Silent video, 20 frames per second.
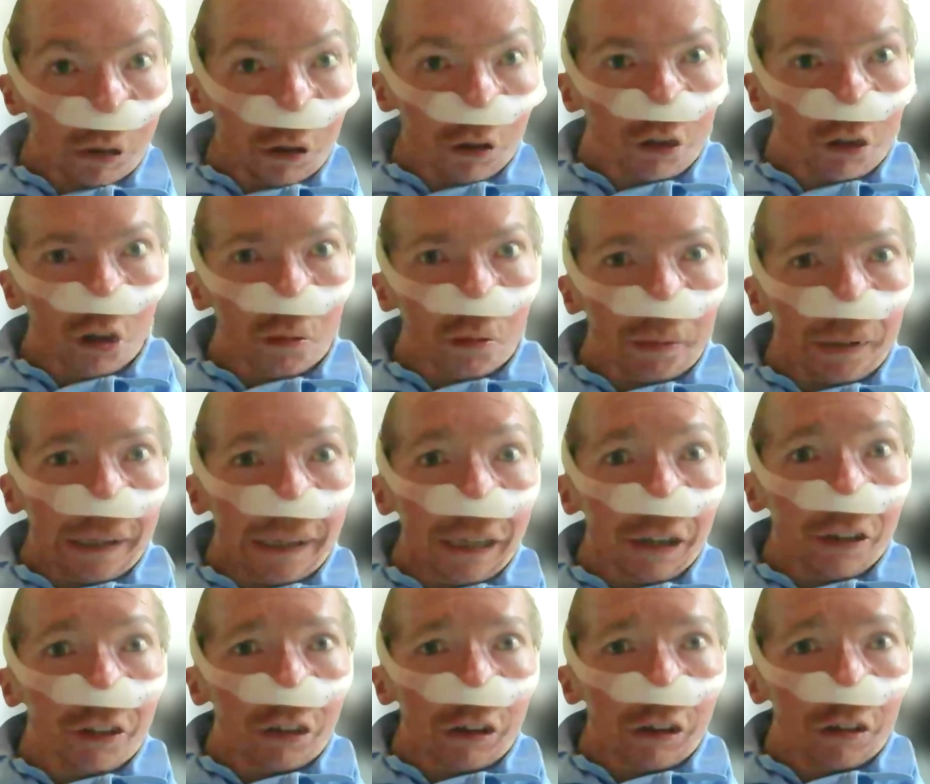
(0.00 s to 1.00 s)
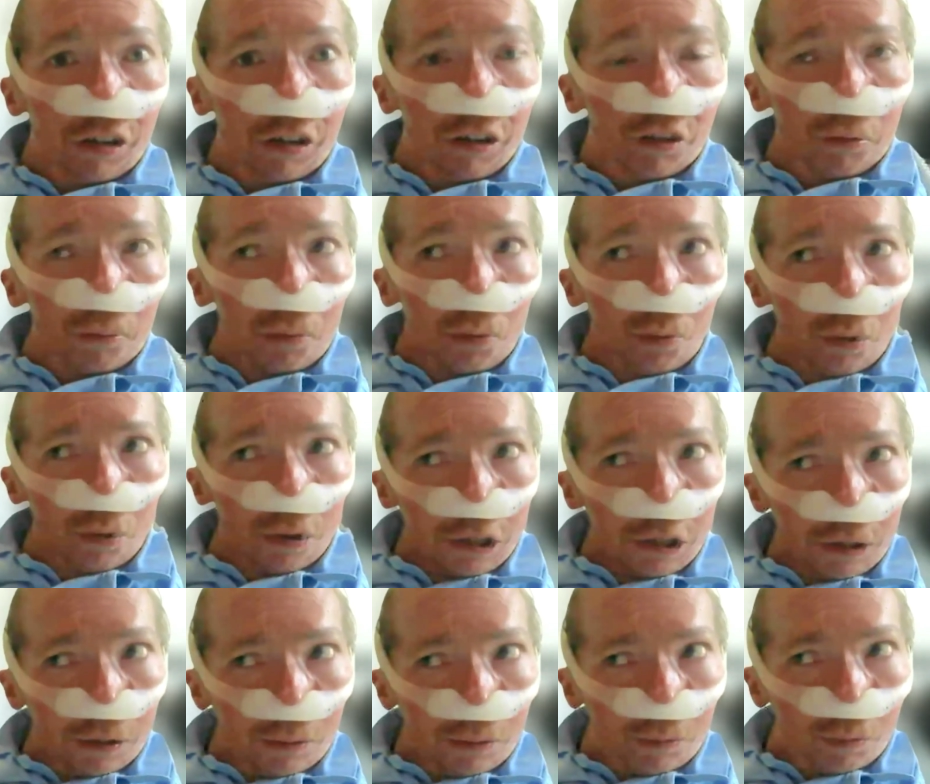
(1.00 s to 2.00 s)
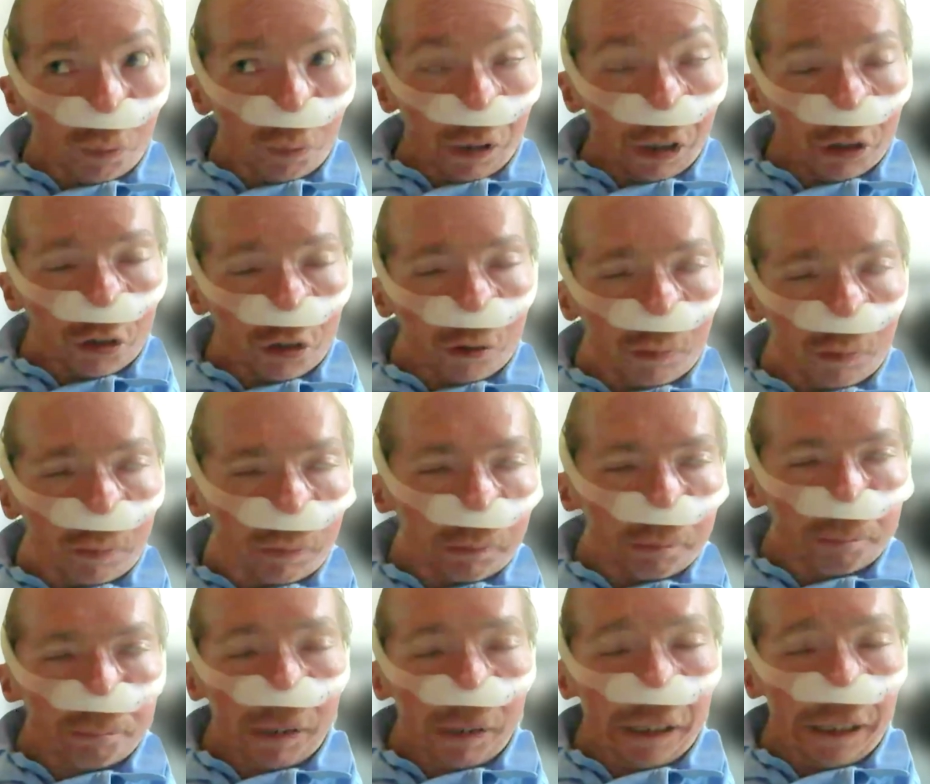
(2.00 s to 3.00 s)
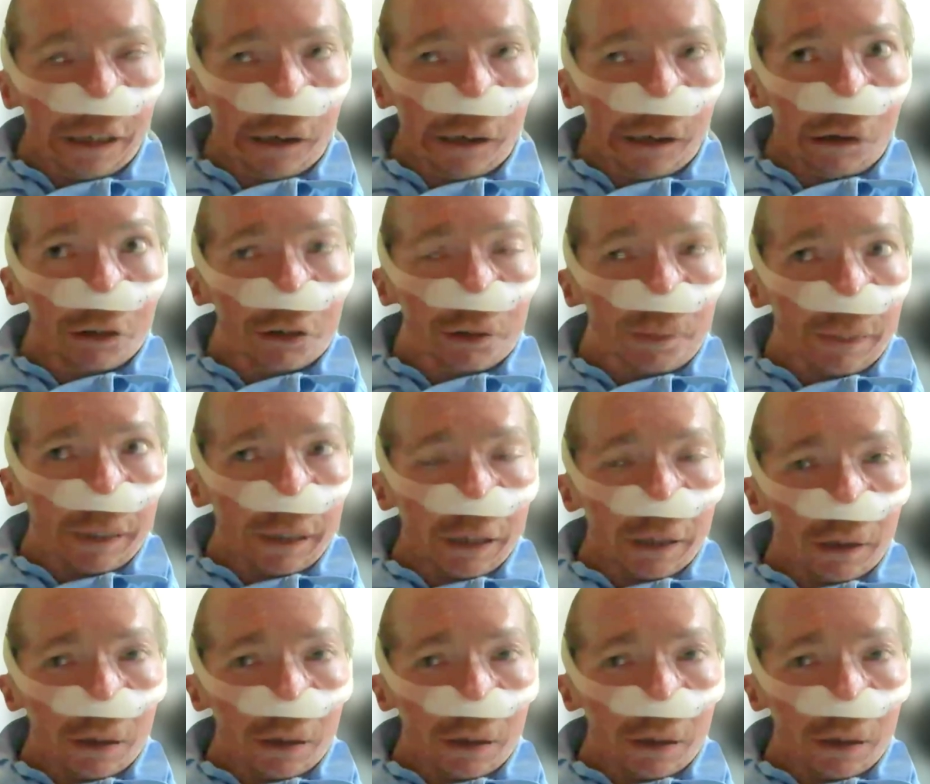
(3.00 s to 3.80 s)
assuming it is accessible, which many aren't.